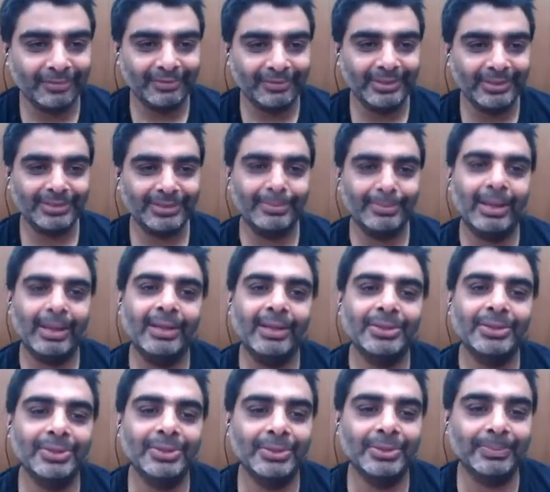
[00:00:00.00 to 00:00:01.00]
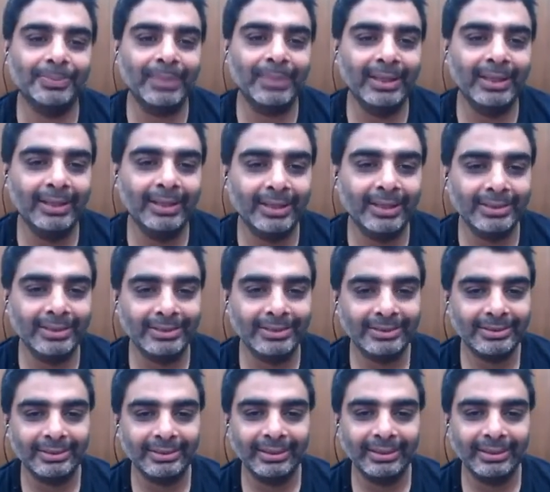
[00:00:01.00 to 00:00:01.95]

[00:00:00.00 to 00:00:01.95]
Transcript: this man. So he does